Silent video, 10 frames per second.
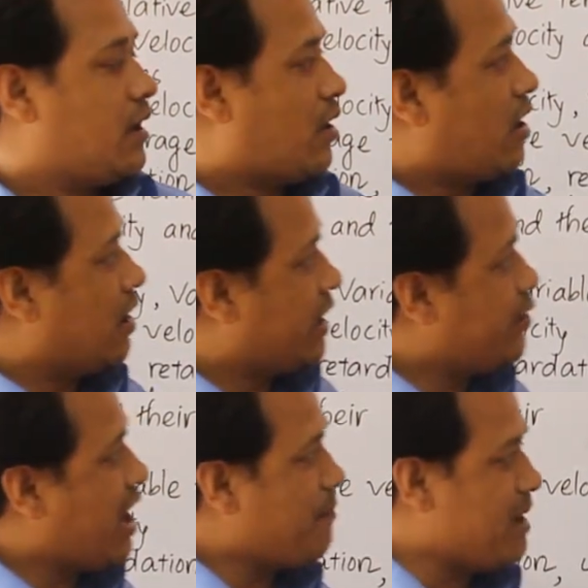Already
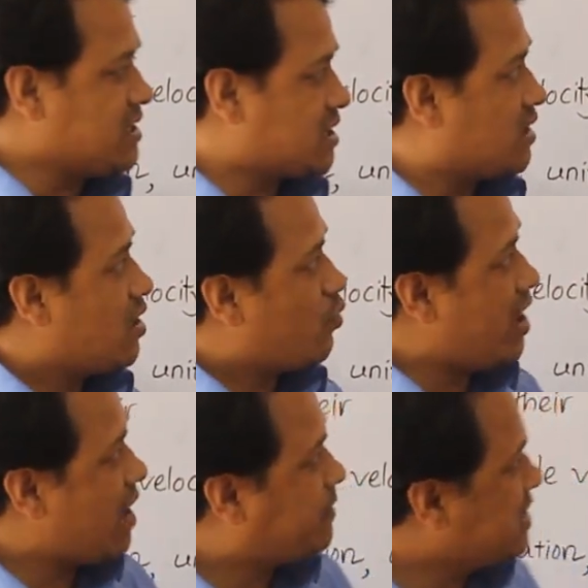we have mentioned, we
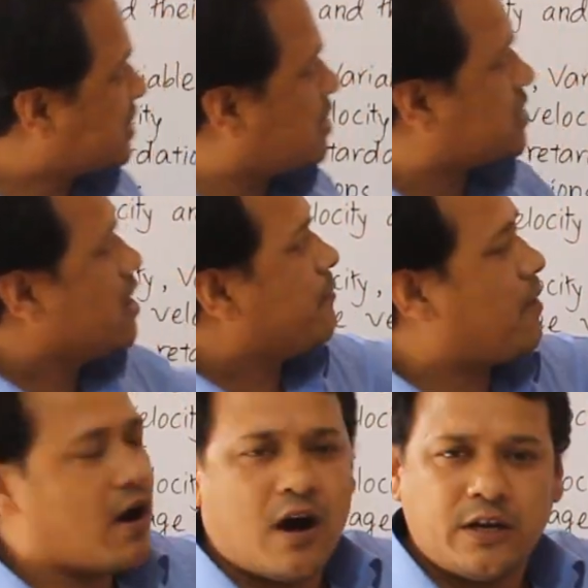have discussed,
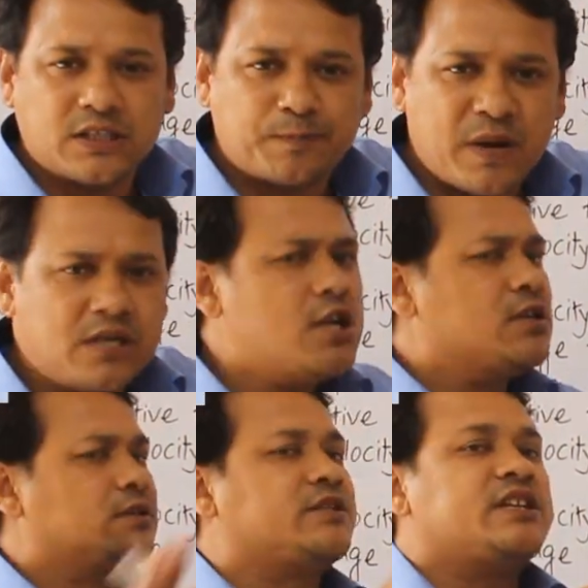for speed,
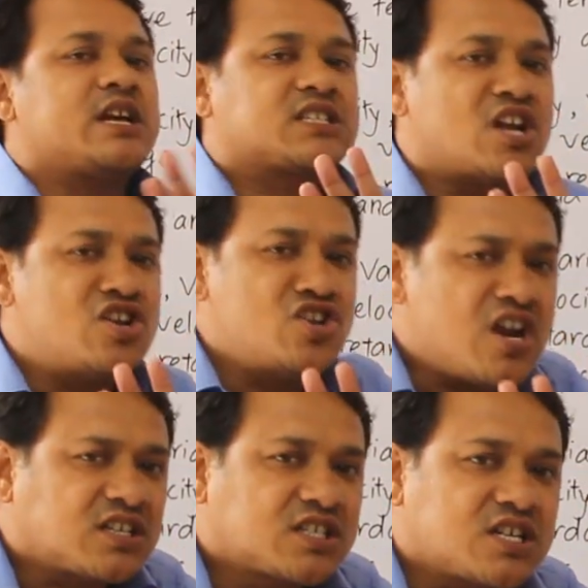direction
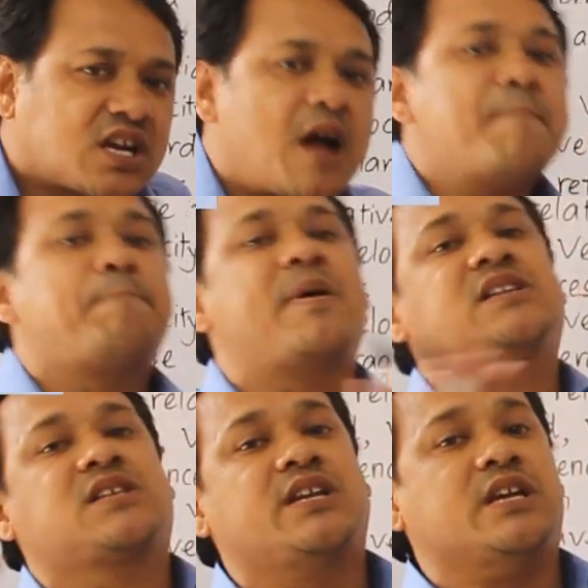not
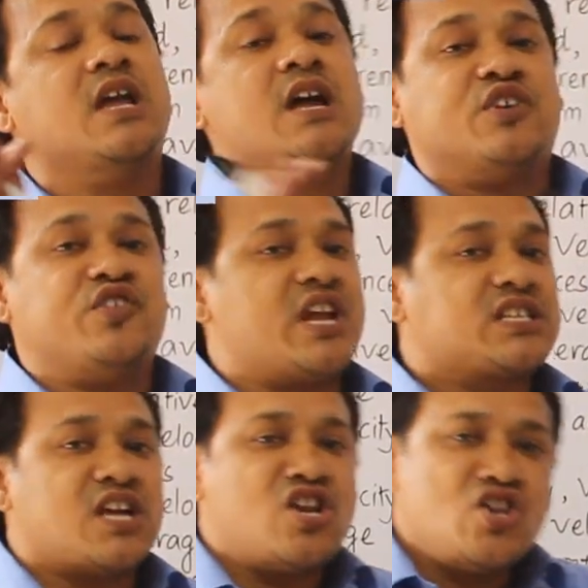compulsory,
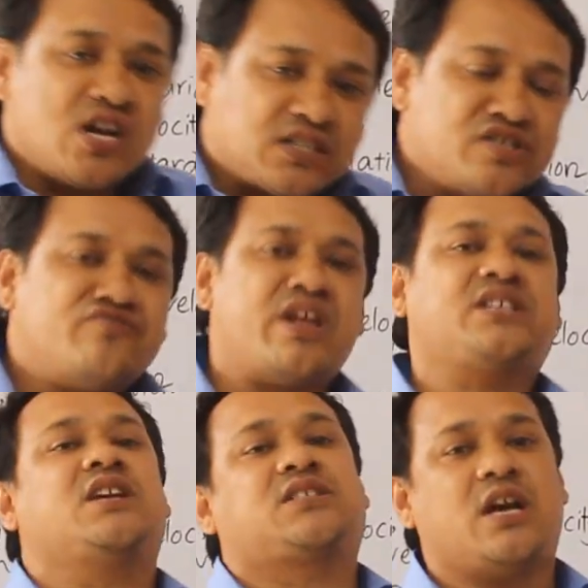direction not
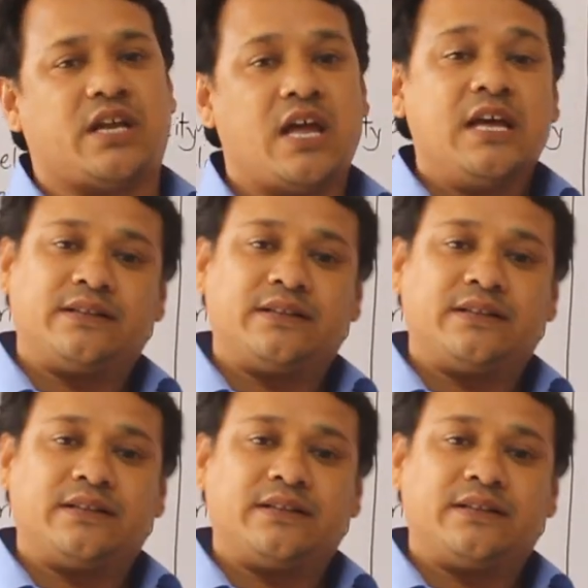necessary.